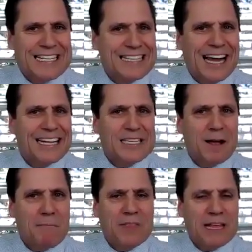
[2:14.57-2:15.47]
not
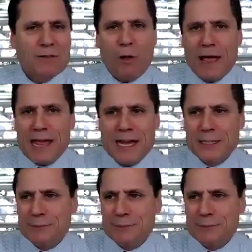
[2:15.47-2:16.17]
something like